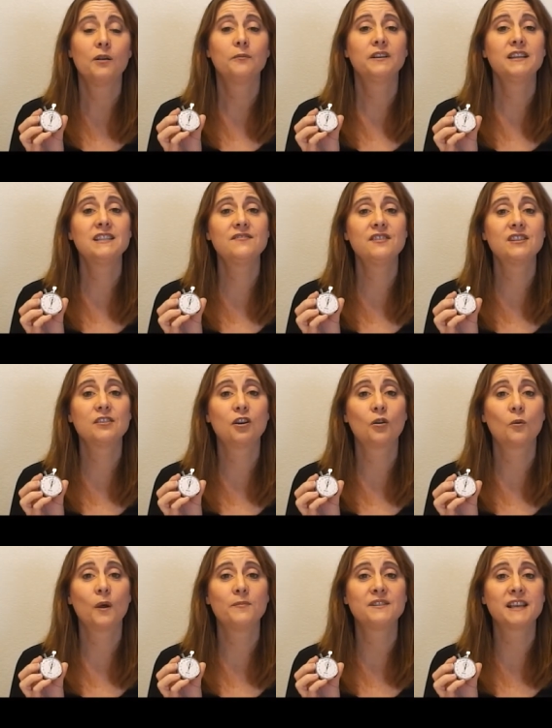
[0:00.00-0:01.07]
please visit
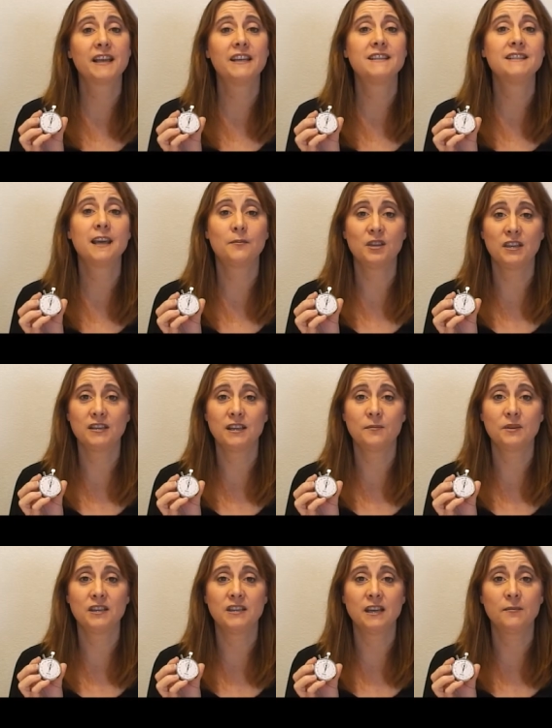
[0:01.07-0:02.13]
our website at
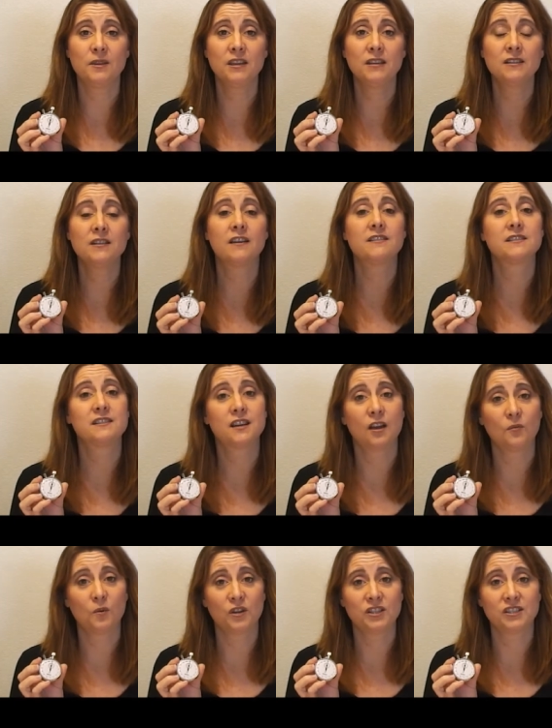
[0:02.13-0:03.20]

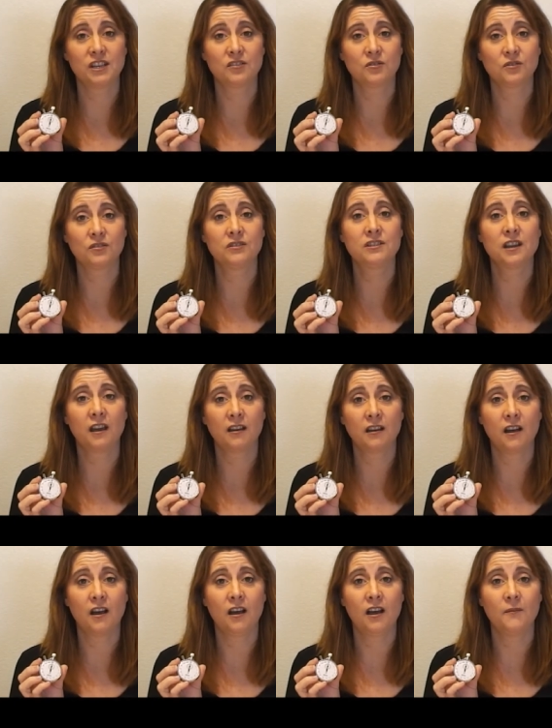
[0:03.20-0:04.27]

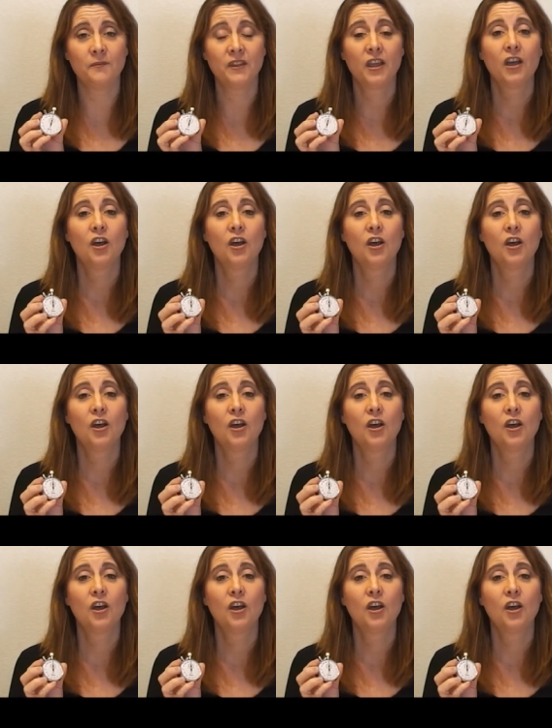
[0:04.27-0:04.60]
www.stopwatchcentral.com.